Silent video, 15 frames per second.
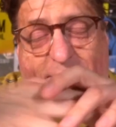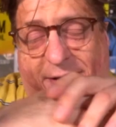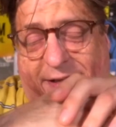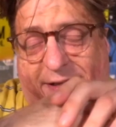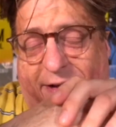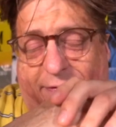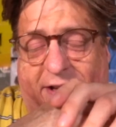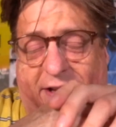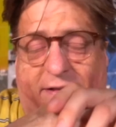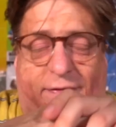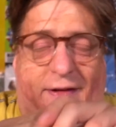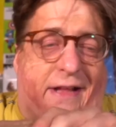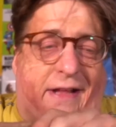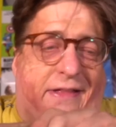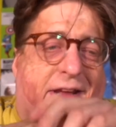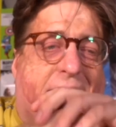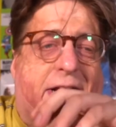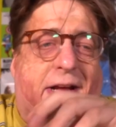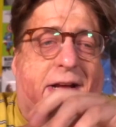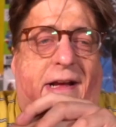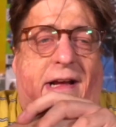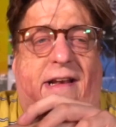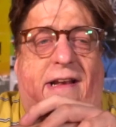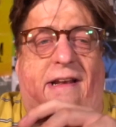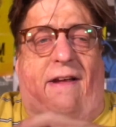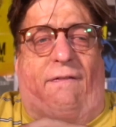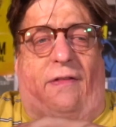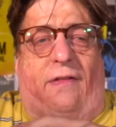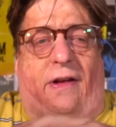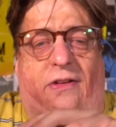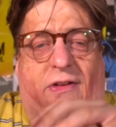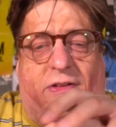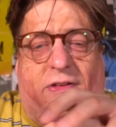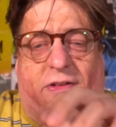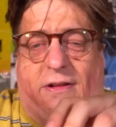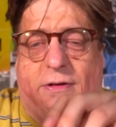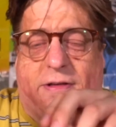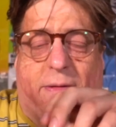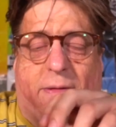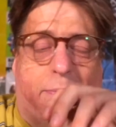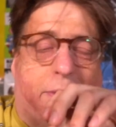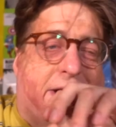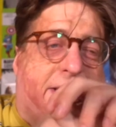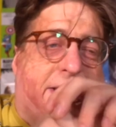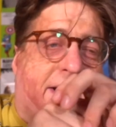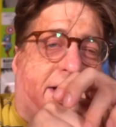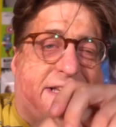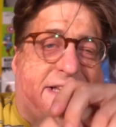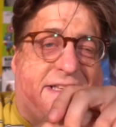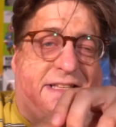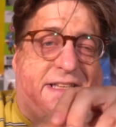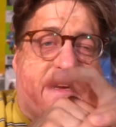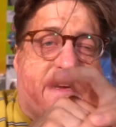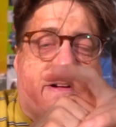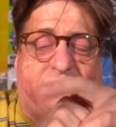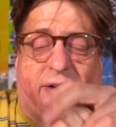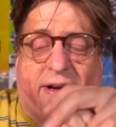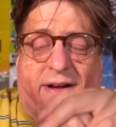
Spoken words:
But given the fact that Netflix is losing money like a sieve,